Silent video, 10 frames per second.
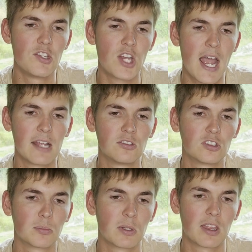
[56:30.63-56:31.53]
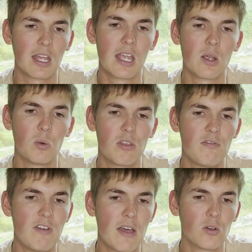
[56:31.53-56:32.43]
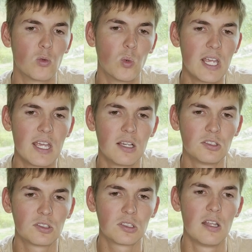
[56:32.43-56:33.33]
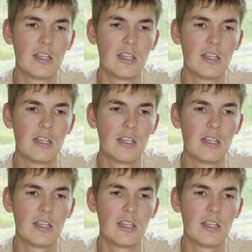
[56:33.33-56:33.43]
giant serpent thing with feathered wings